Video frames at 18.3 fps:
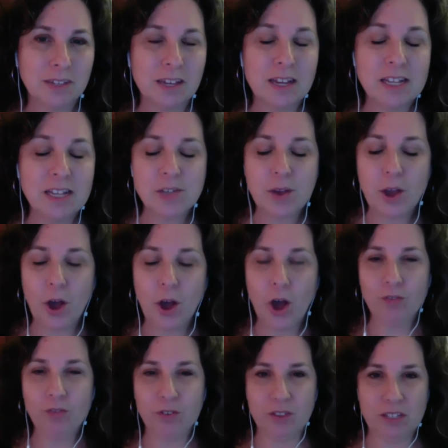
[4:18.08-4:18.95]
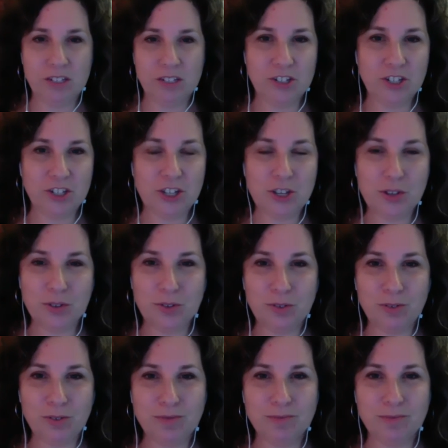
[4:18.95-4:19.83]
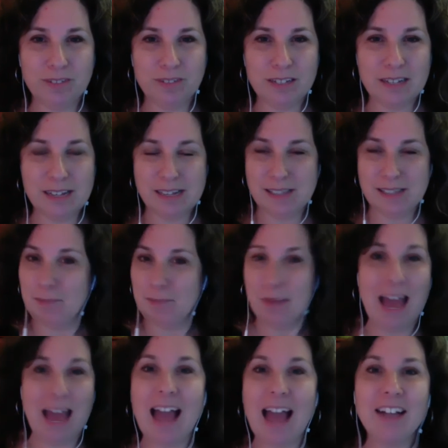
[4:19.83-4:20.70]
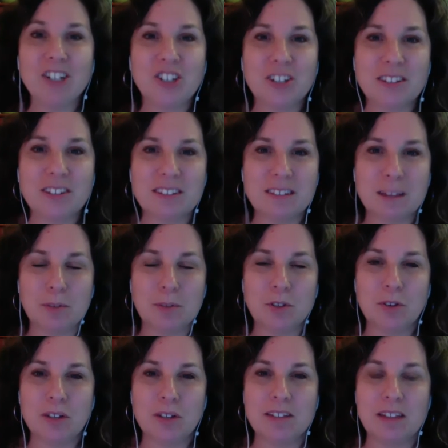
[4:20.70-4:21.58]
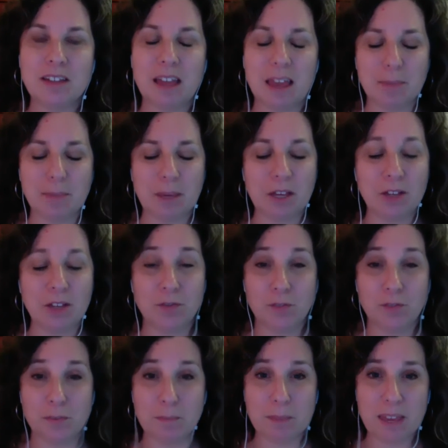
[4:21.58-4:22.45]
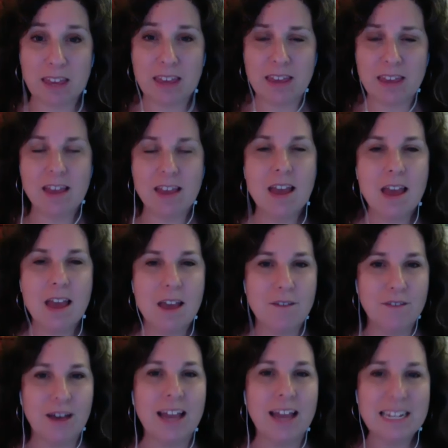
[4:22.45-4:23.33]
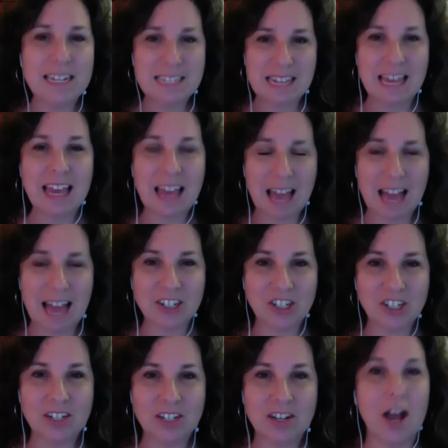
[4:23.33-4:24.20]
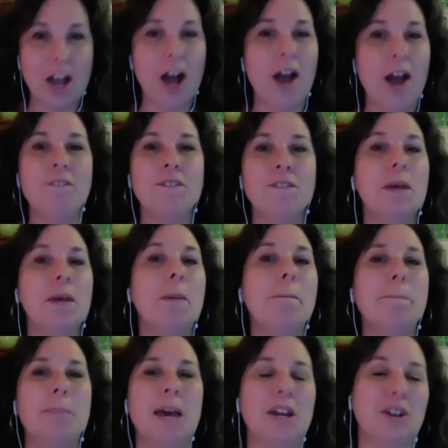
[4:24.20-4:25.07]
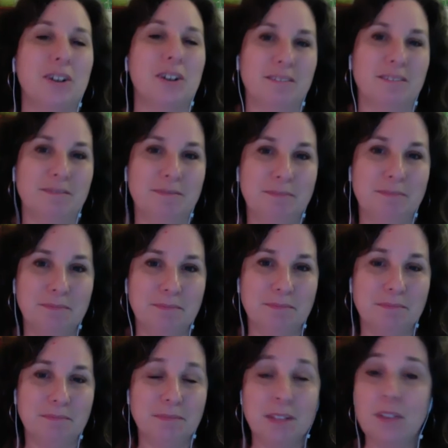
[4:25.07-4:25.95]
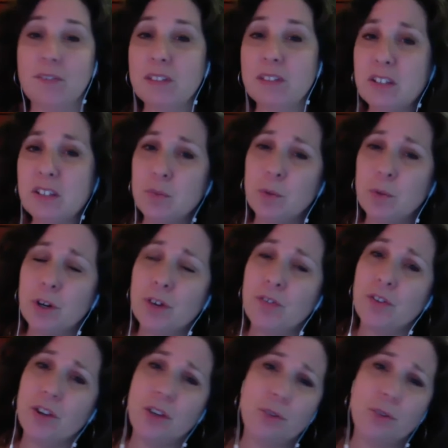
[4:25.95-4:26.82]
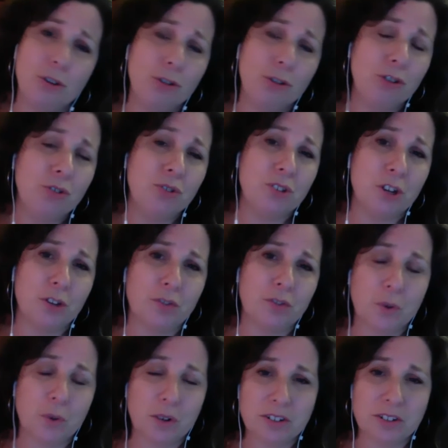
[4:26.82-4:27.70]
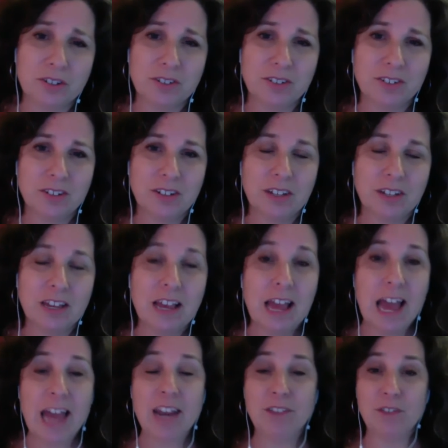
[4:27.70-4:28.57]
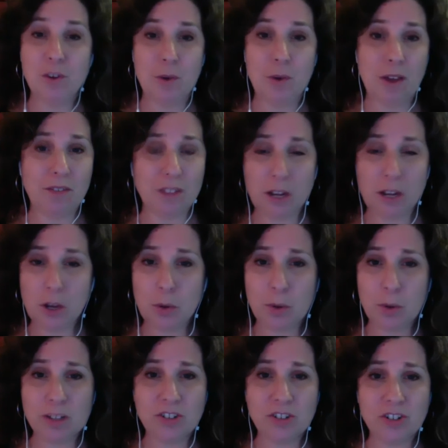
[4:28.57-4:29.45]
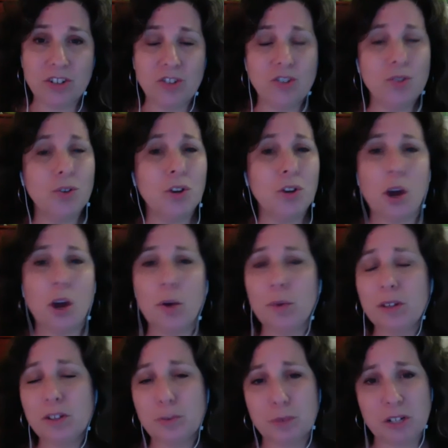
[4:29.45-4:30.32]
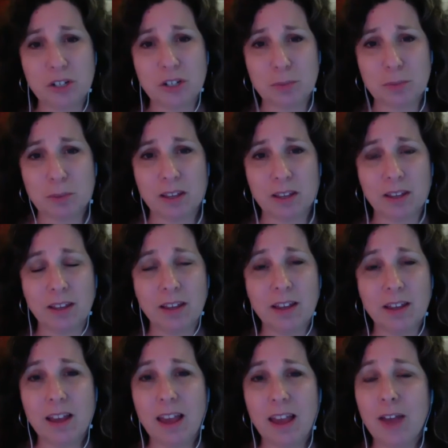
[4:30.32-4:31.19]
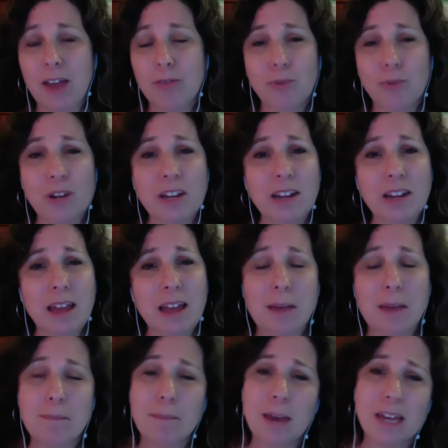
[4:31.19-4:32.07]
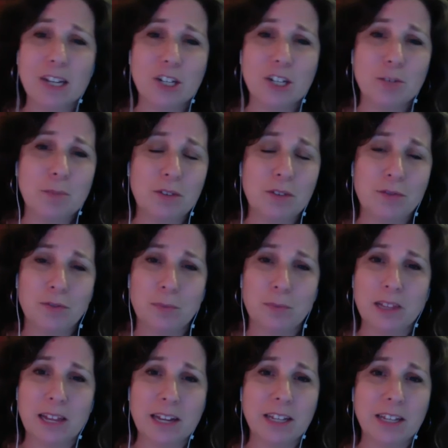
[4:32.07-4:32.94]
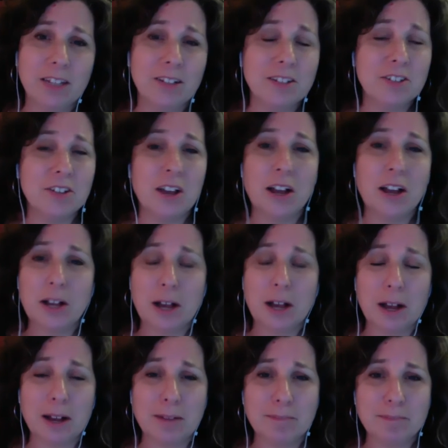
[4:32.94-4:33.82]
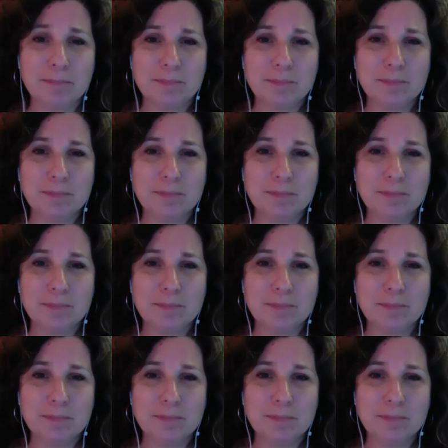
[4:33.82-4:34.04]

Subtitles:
So I offer this to you as some action steps you can take because for me, if I can take action, I feel better. If it doesn't work for you, don't use it, of course. And if you have any questions, you can always reach me at rena@managementformillennials.com.